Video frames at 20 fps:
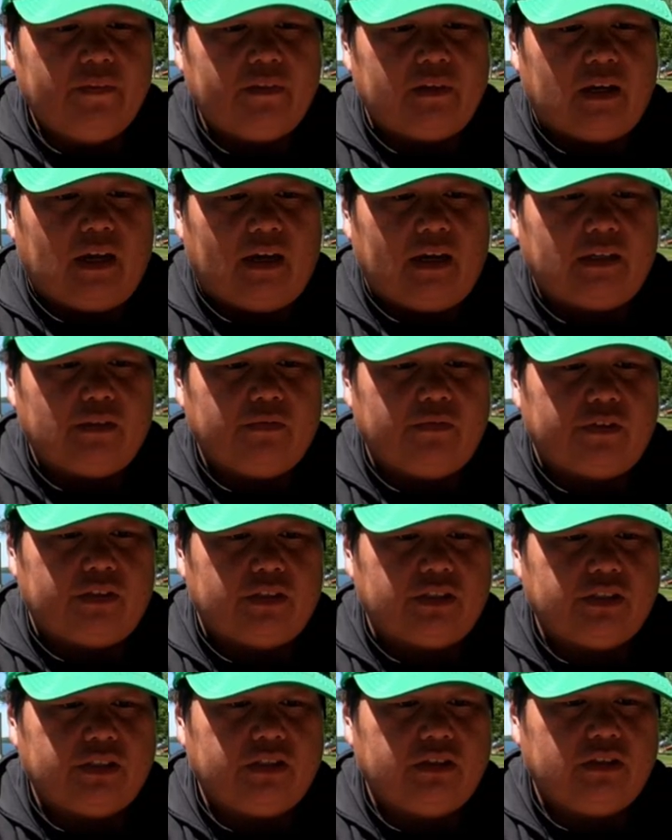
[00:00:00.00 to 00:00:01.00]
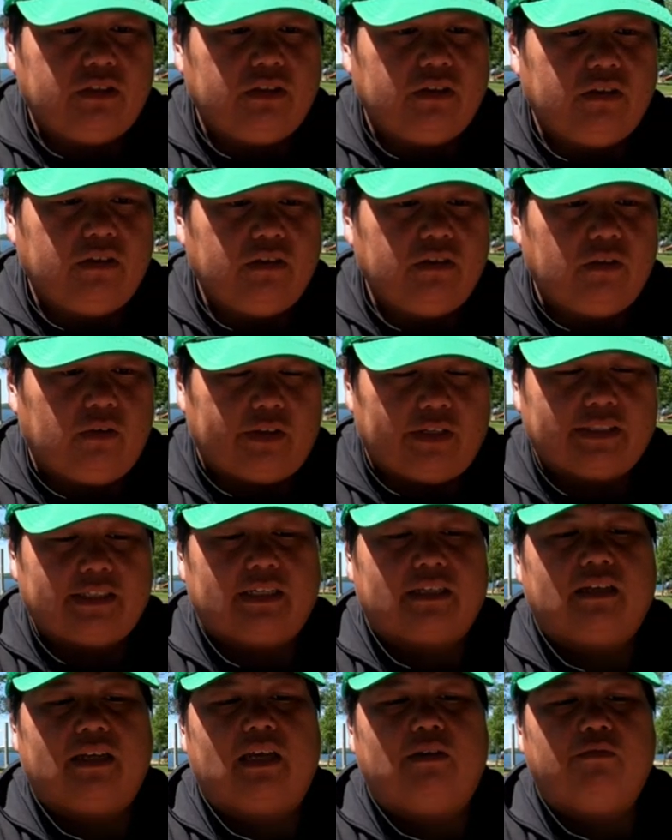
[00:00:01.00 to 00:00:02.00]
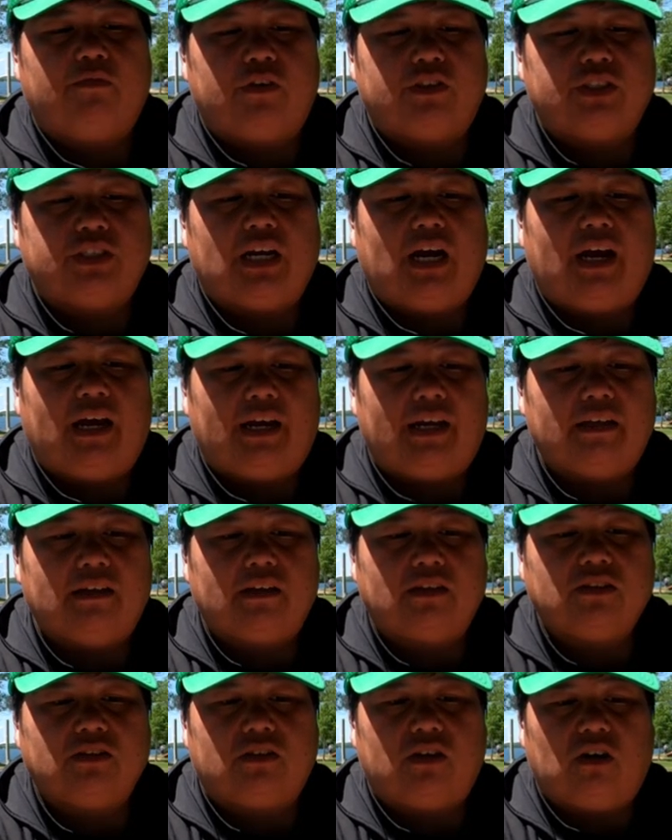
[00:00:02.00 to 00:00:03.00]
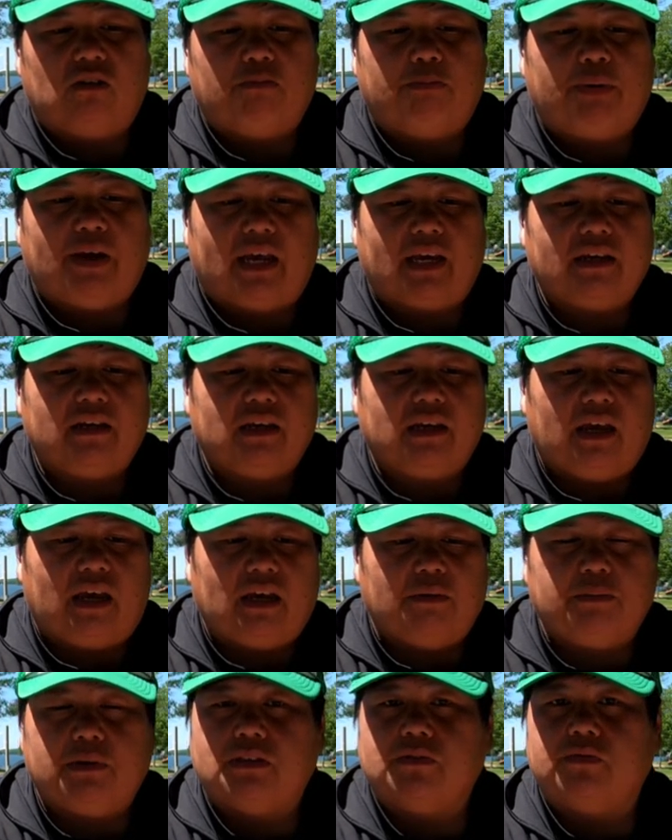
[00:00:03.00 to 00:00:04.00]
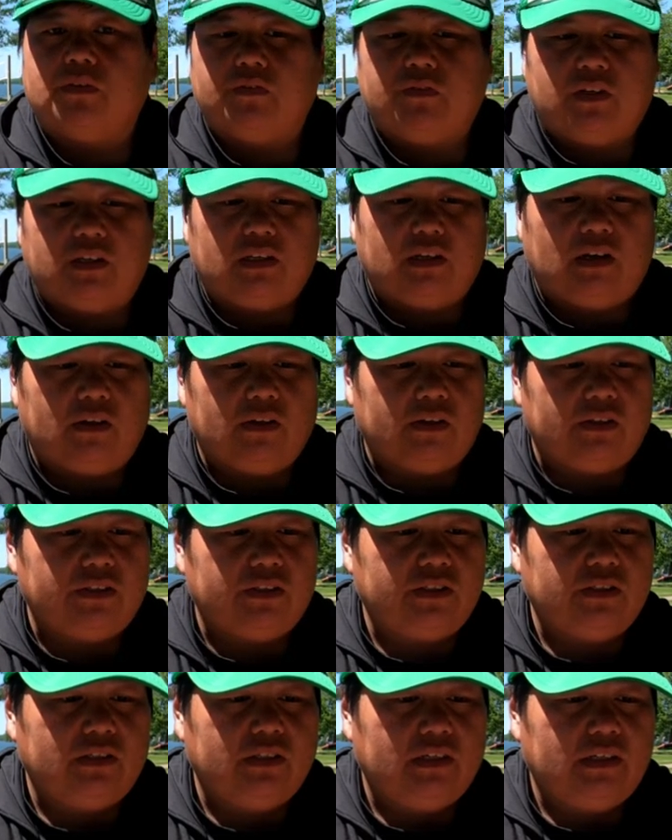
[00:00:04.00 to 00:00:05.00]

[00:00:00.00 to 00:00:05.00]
The eye fish, or the Tactacam fish eye external back cap is $15.